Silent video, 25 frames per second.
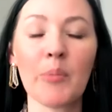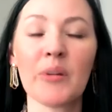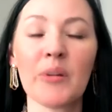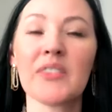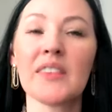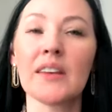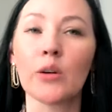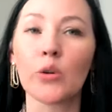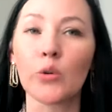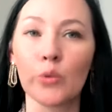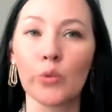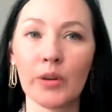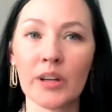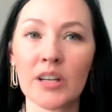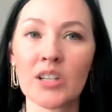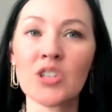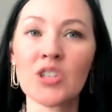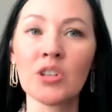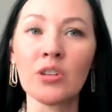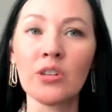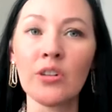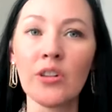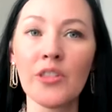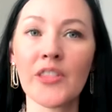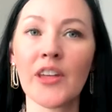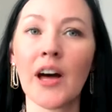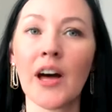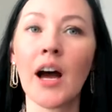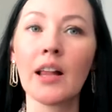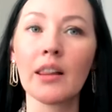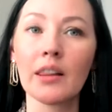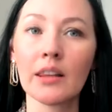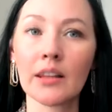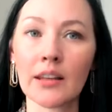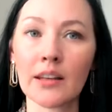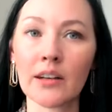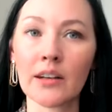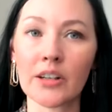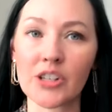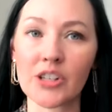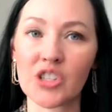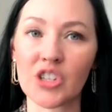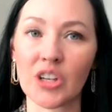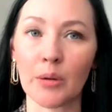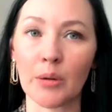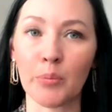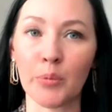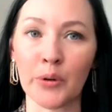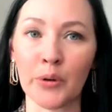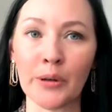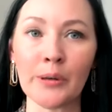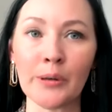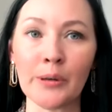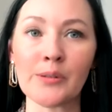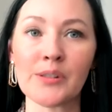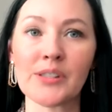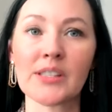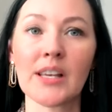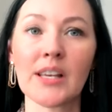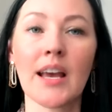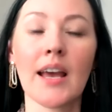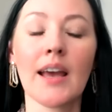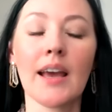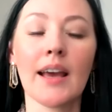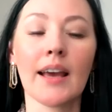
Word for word: But the original thought leadership, Bruce,